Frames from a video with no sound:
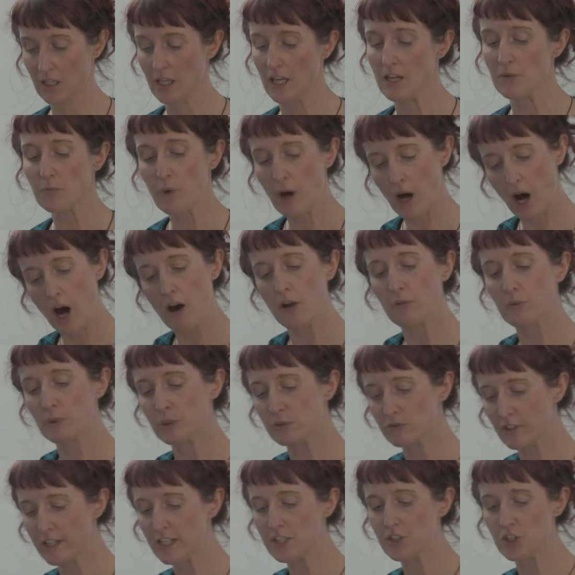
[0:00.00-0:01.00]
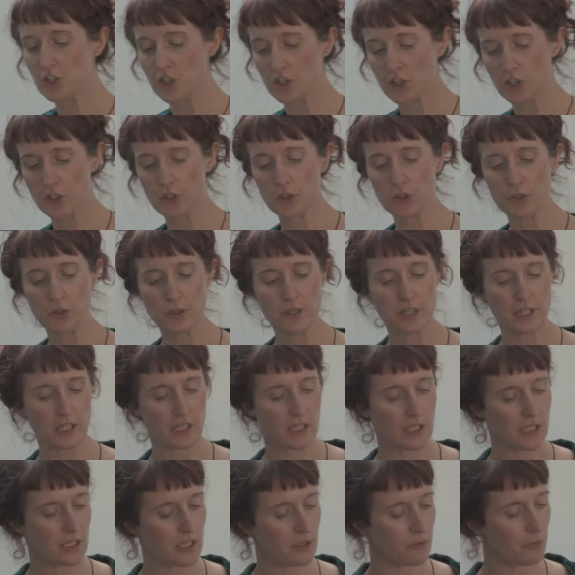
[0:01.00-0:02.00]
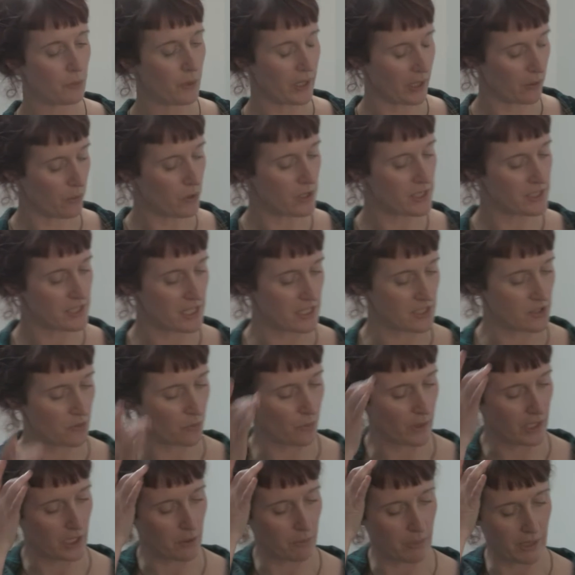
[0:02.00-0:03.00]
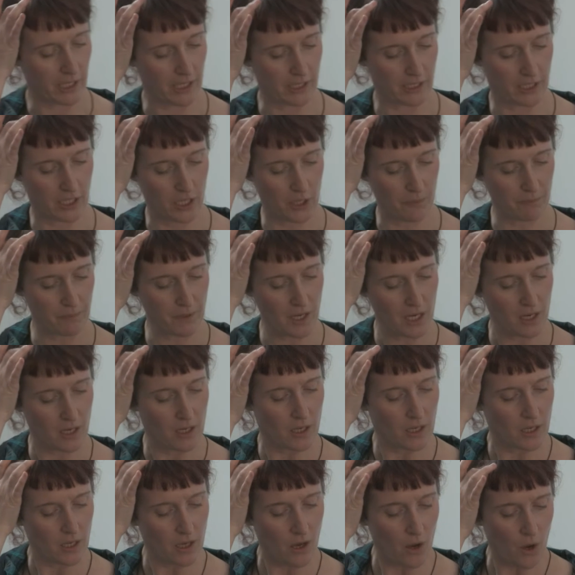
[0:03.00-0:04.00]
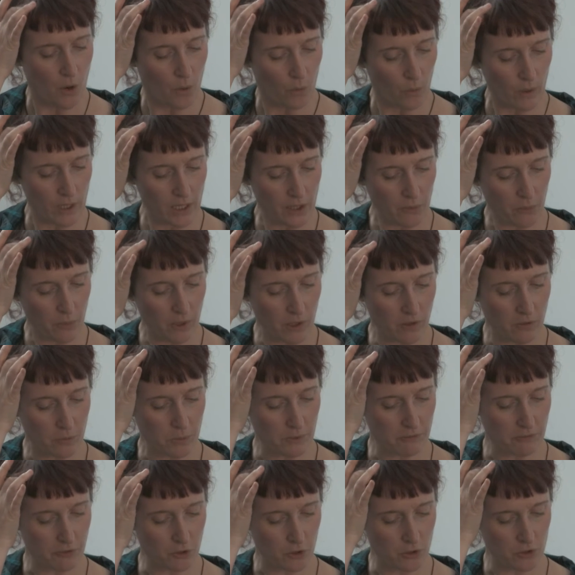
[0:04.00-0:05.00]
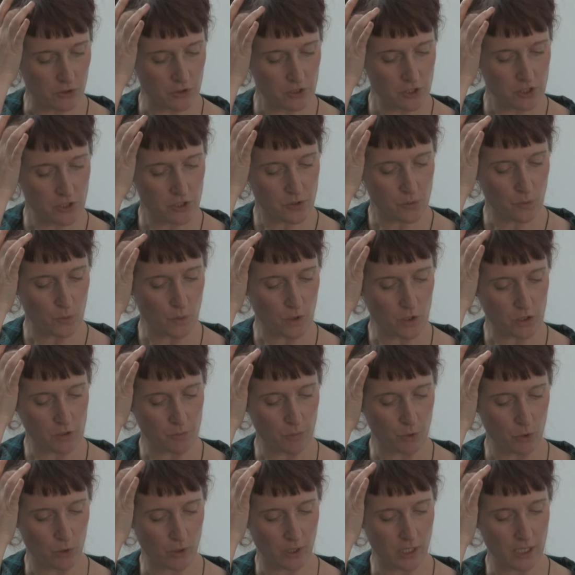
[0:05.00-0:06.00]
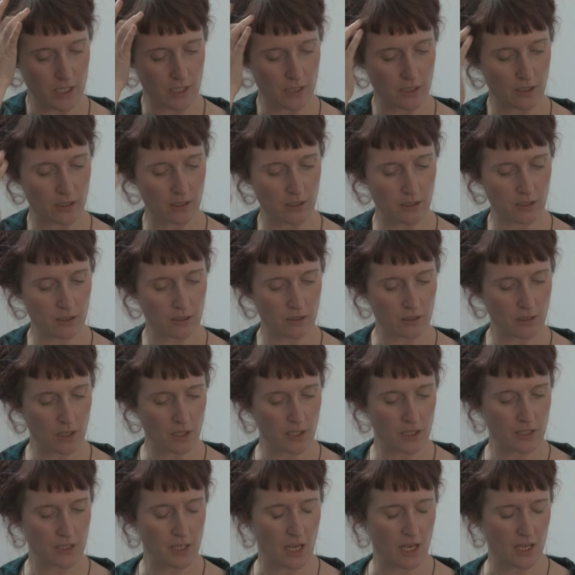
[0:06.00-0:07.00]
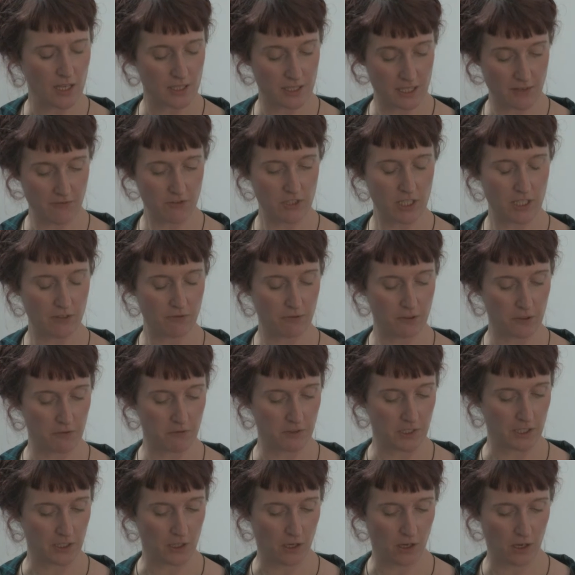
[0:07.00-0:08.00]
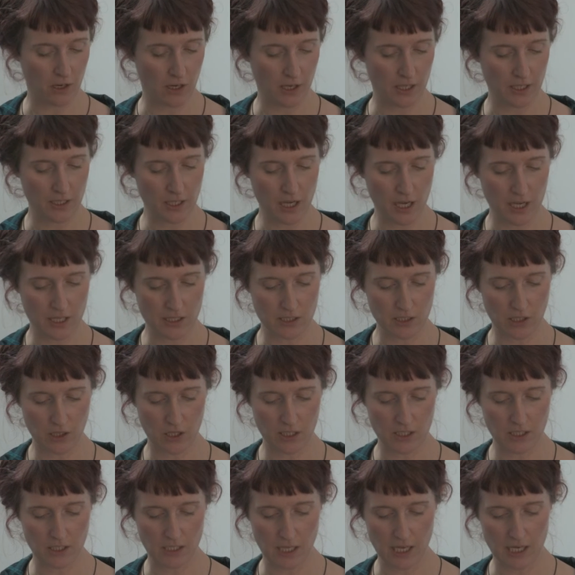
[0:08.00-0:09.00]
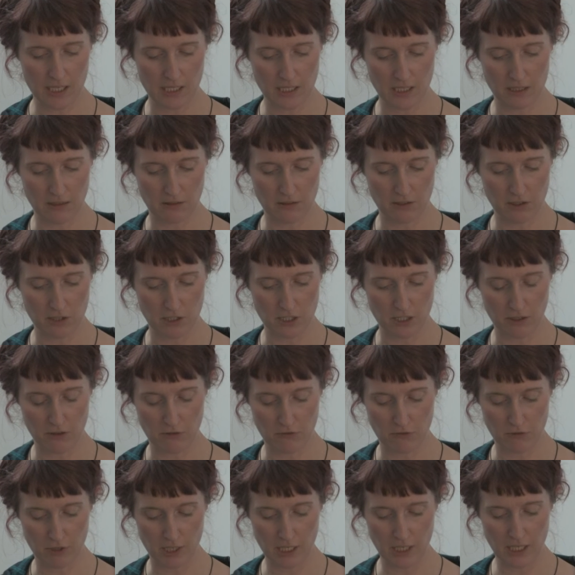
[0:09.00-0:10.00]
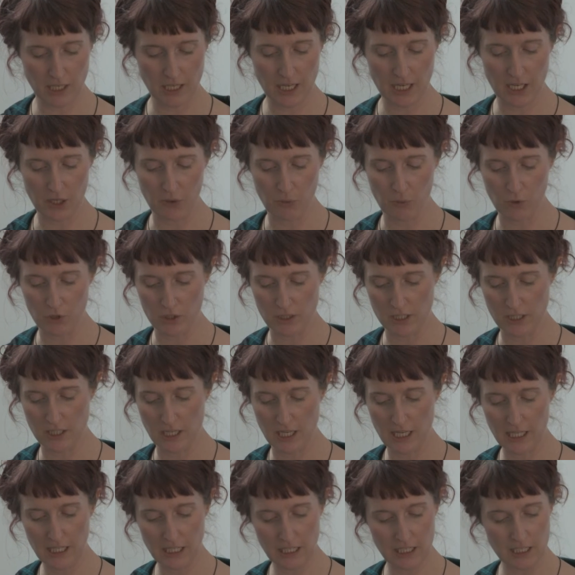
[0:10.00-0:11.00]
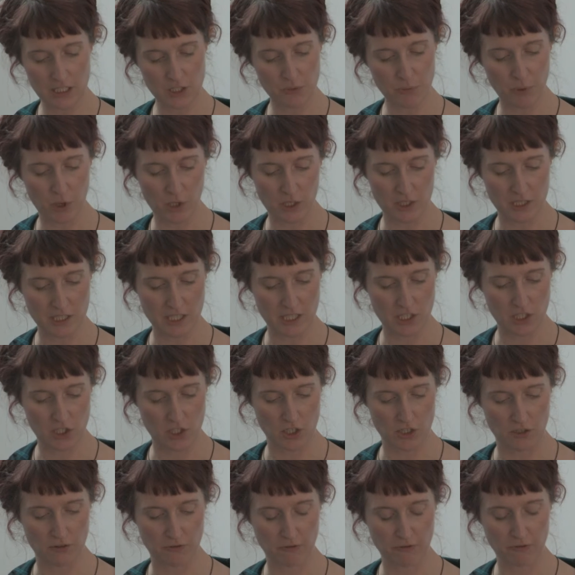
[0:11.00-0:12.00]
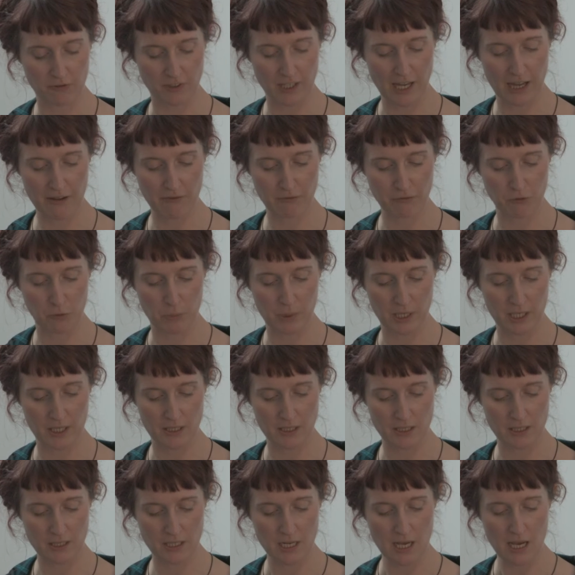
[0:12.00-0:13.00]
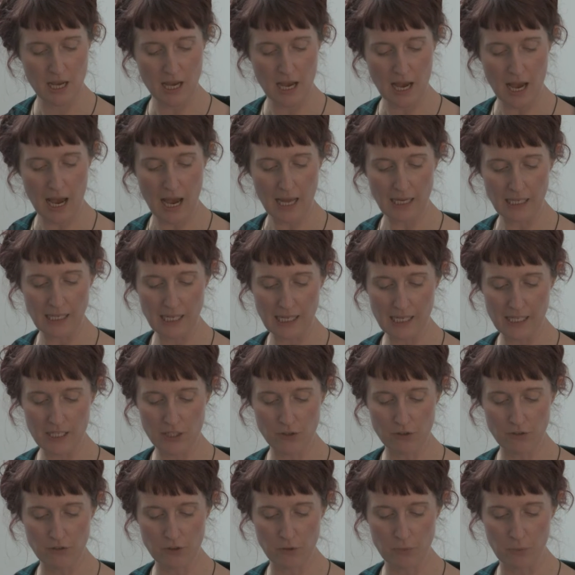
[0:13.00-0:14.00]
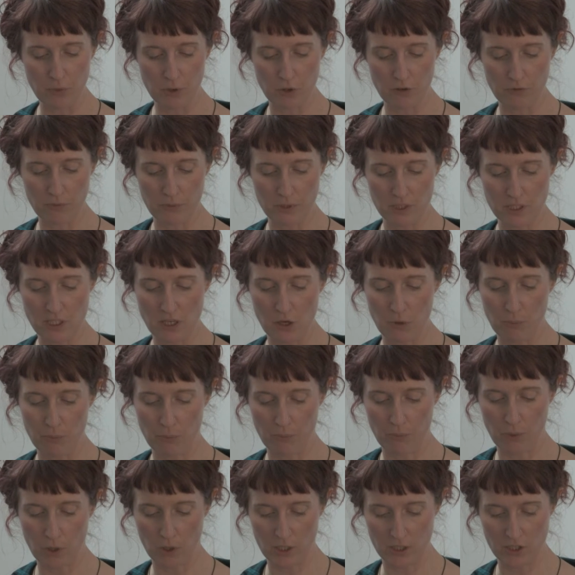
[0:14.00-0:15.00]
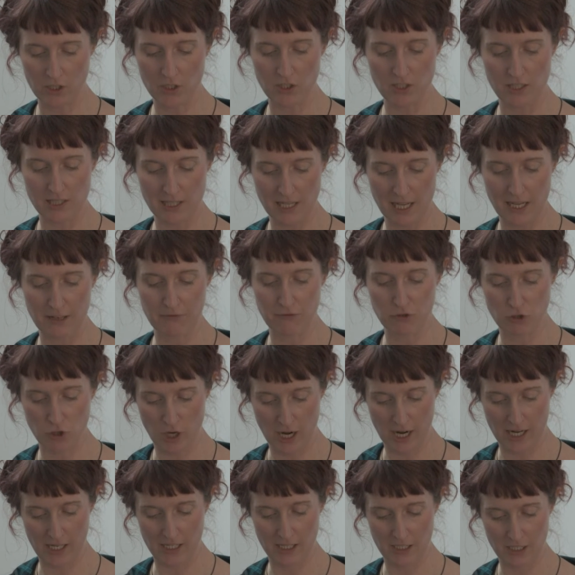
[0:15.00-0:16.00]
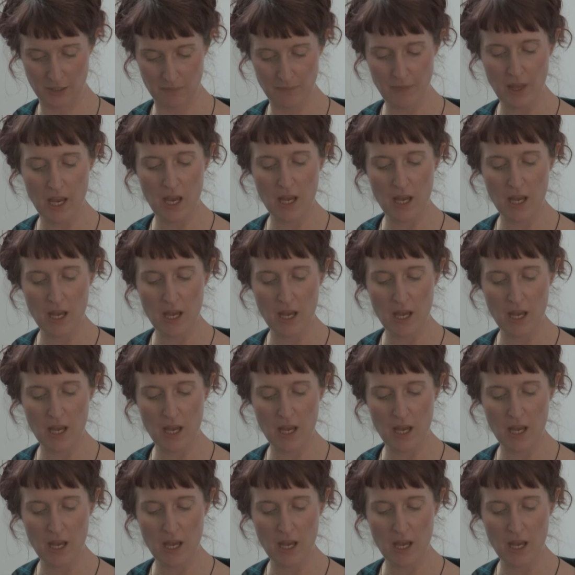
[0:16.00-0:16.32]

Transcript: Yeah, well, I will read you the what it says on Wikipedia. William Wilberforce was born in 1759 and died in 1833. He was an English politician, philanthropist, and leader of the movement to abolish the slave trade.